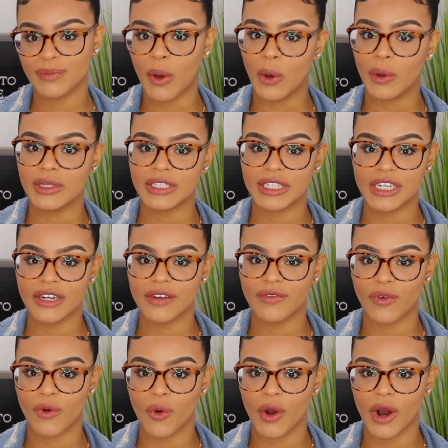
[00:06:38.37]
posted
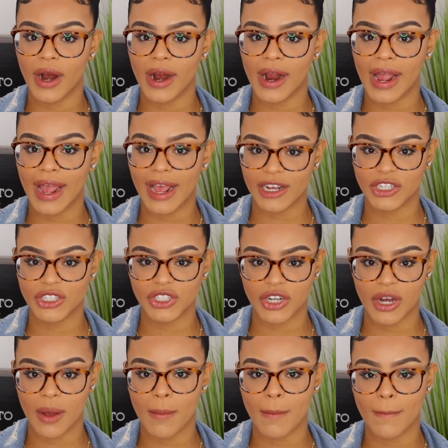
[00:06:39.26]
for
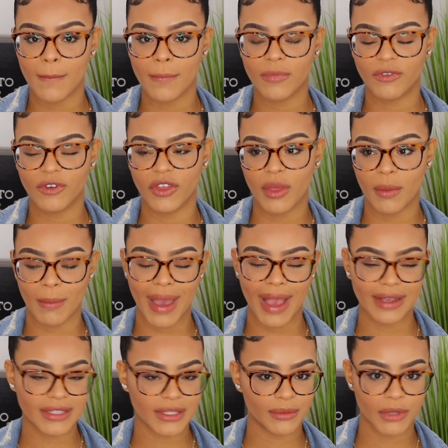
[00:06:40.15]
the
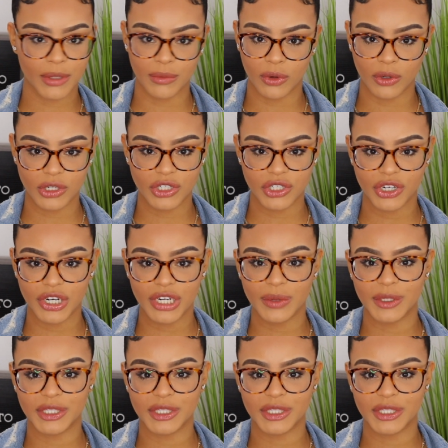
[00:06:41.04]
maximum moisture,